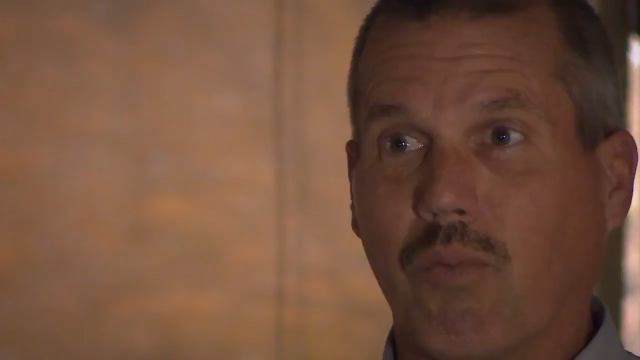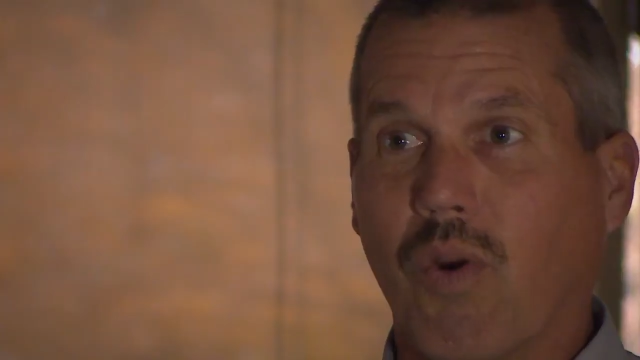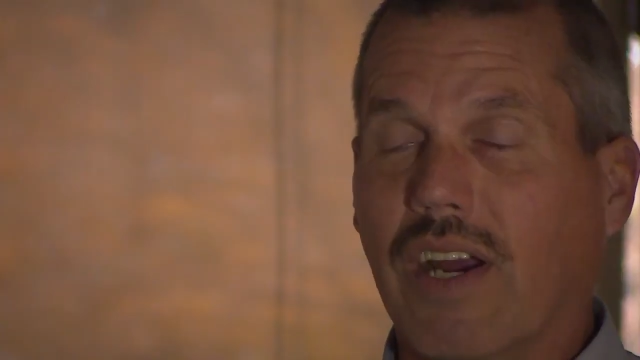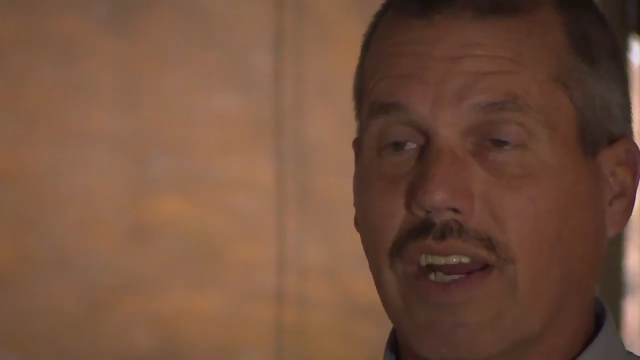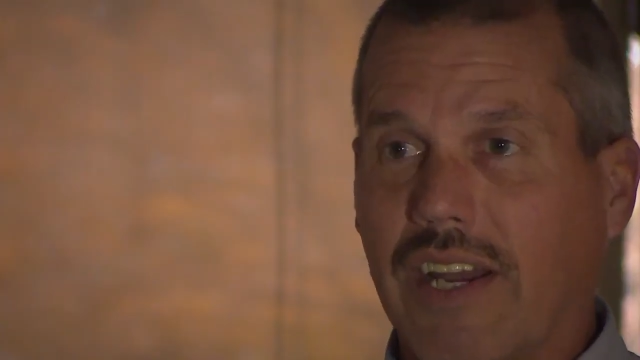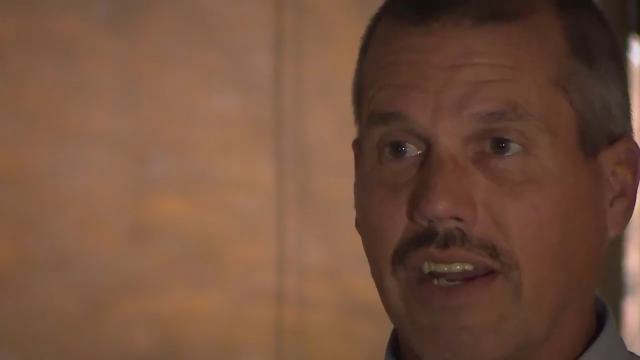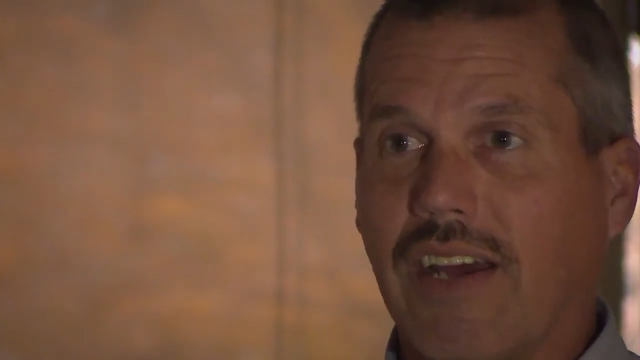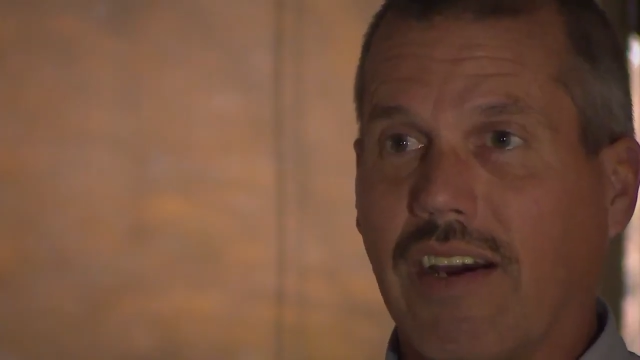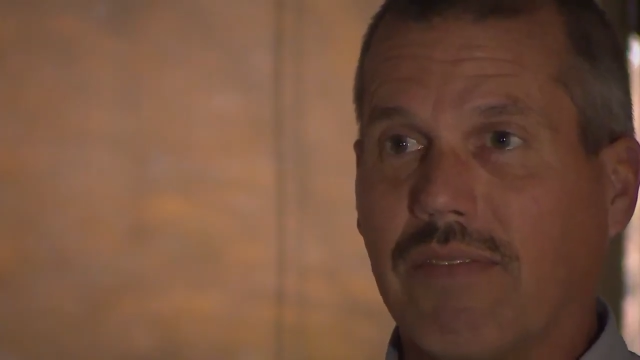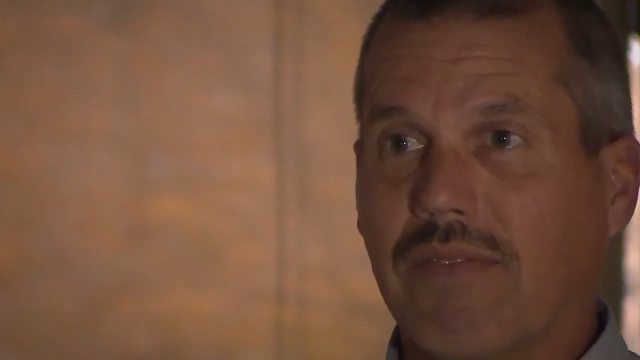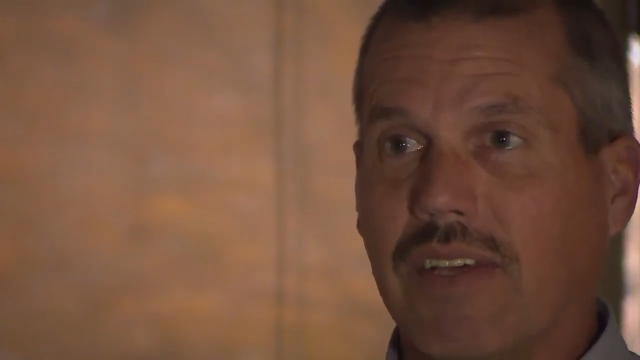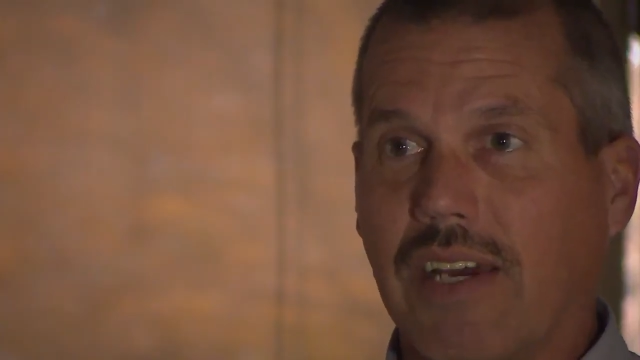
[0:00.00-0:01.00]
Rugged
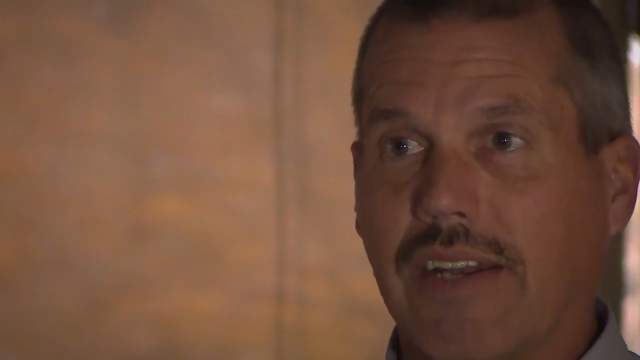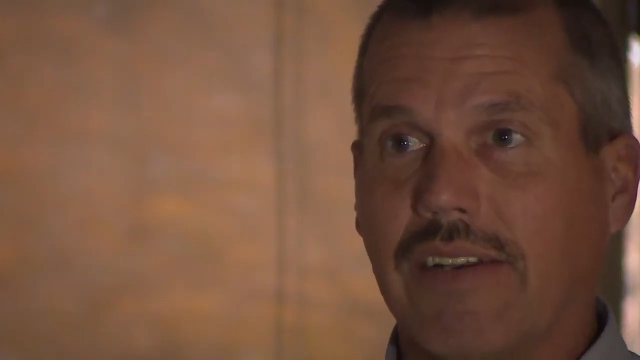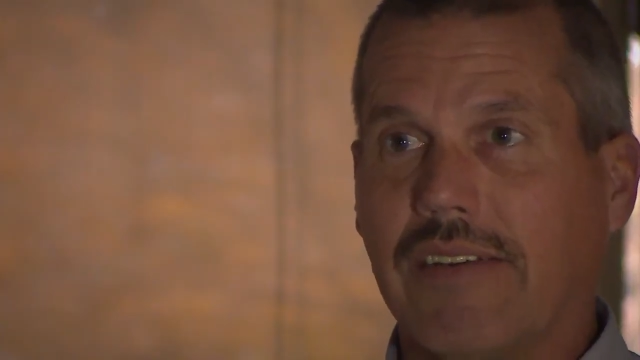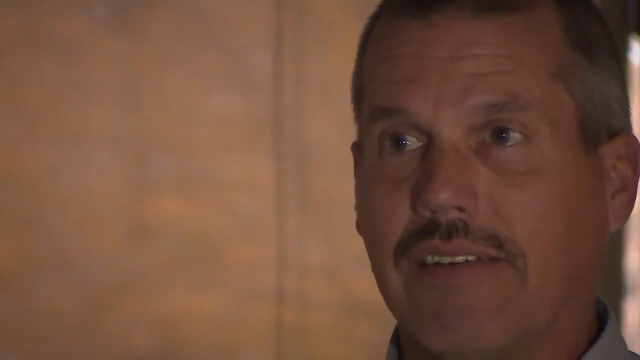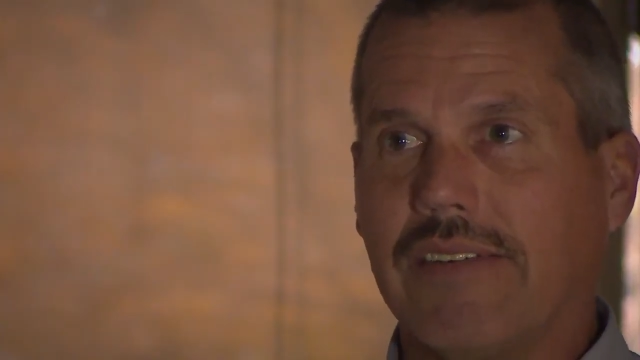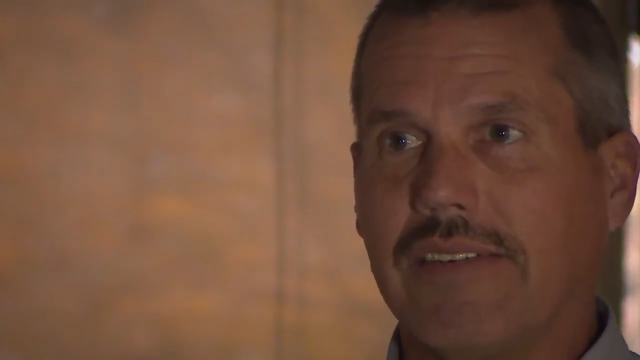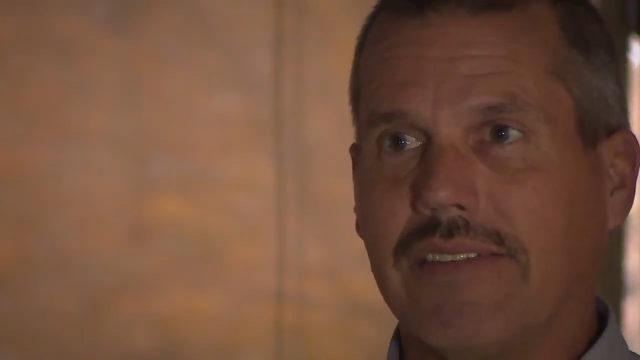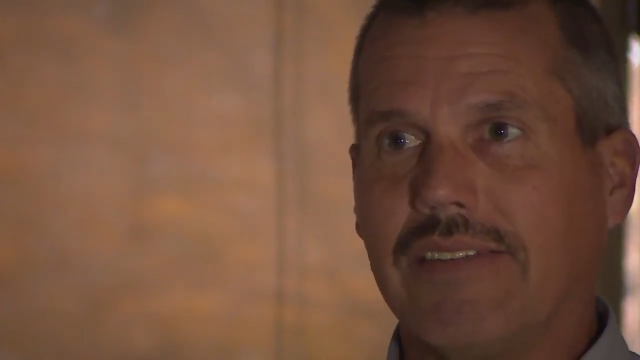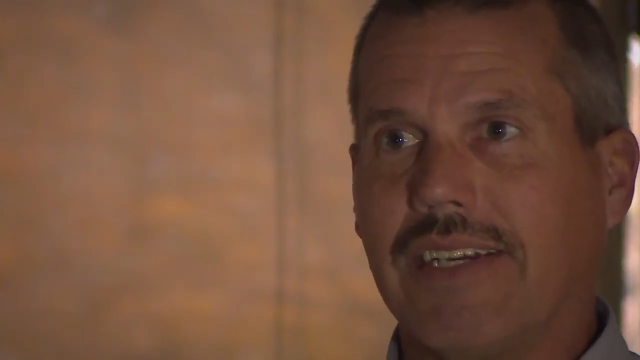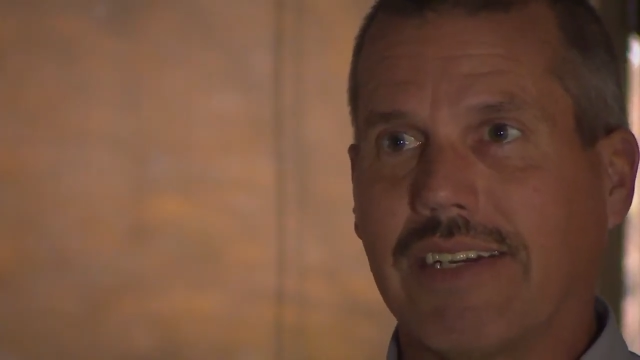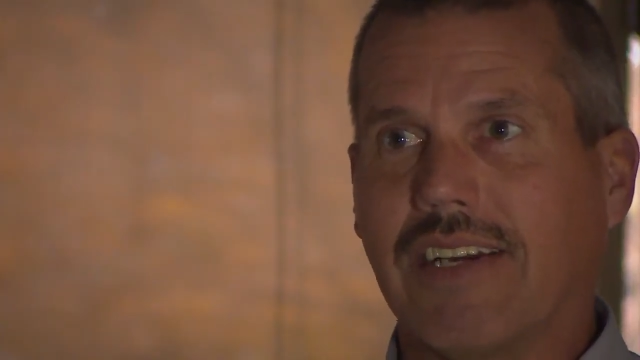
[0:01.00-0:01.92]
enough that it